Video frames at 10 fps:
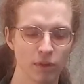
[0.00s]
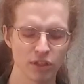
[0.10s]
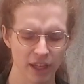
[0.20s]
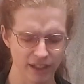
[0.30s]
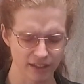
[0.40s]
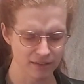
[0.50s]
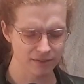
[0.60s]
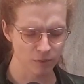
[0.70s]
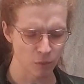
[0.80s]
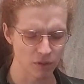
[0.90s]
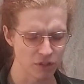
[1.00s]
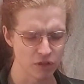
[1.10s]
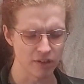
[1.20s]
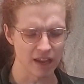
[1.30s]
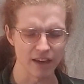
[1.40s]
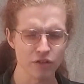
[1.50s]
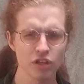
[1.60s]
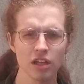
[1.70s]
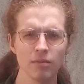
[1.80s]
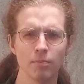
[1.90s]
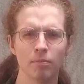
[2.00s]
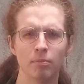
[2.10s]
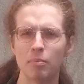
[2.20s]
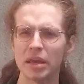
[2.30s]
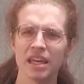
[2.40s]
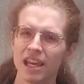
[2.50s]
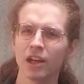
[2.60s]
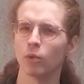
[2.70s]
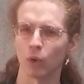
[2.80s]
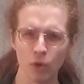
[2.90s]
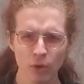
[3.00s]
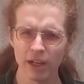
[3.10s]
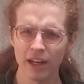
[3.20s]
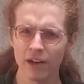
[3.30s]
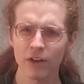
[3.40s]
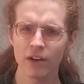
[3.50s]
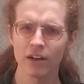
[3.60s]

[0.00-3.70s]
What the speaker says: Which, like, was Denji being rude here?